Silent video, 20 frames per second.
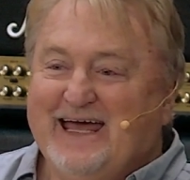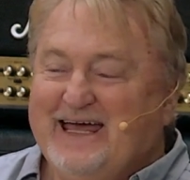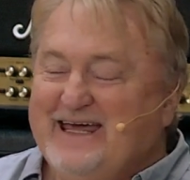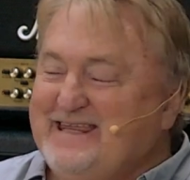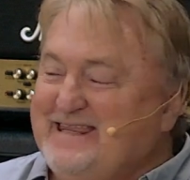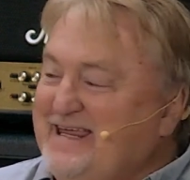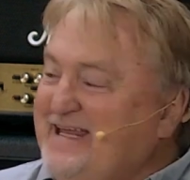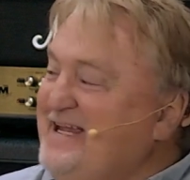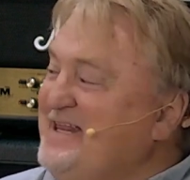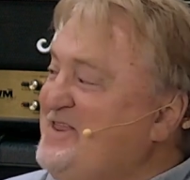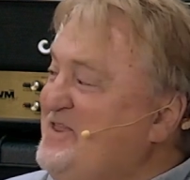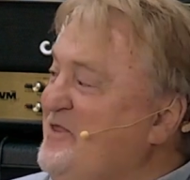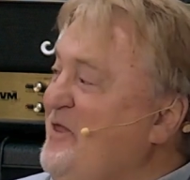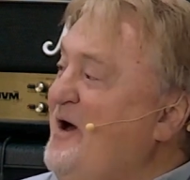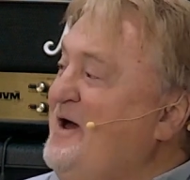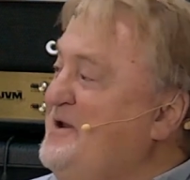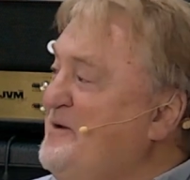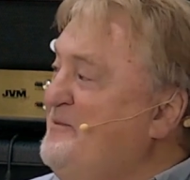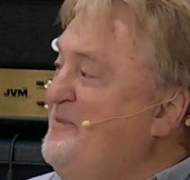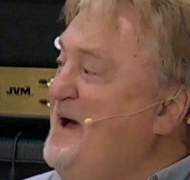He said, it's
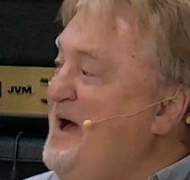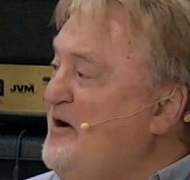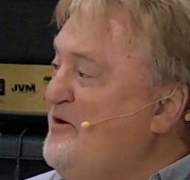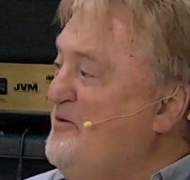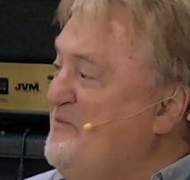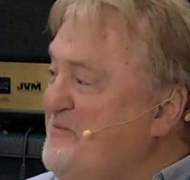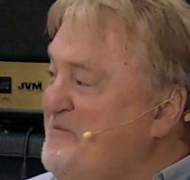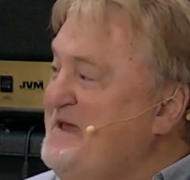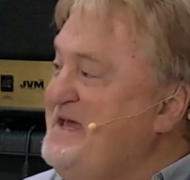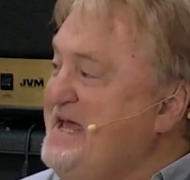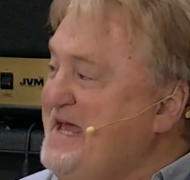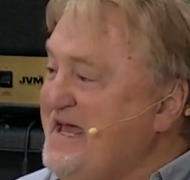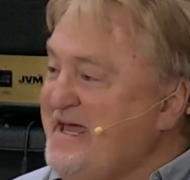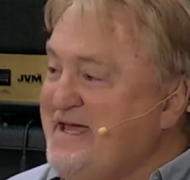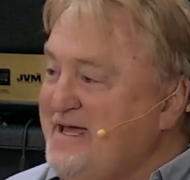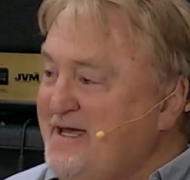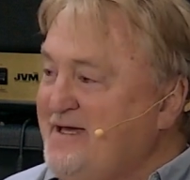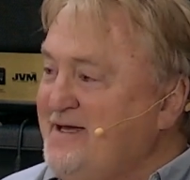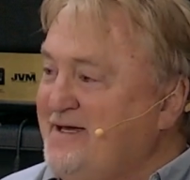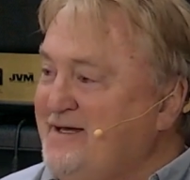not about
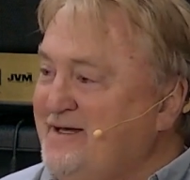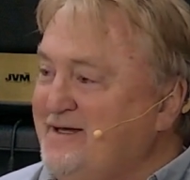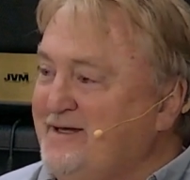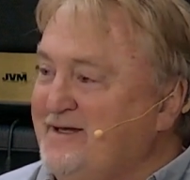me.